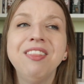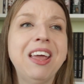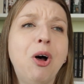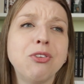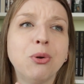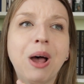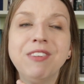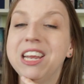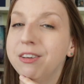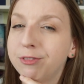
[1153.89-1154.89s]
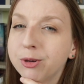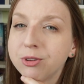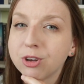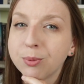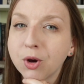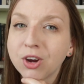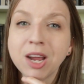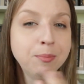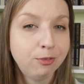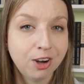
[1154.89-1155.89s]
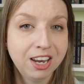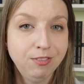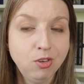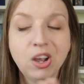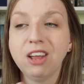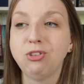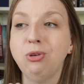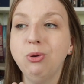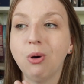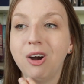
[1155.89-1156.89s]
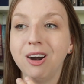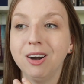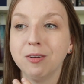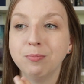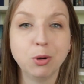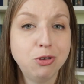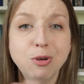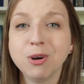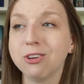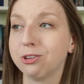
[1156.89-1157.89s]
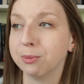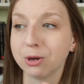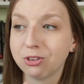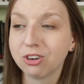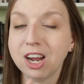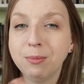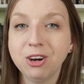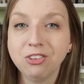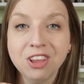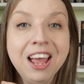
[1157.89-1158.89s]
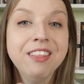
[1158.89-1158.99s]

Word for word: They also have an influencer program for any of you guys who are booktubers or bookstagrammers.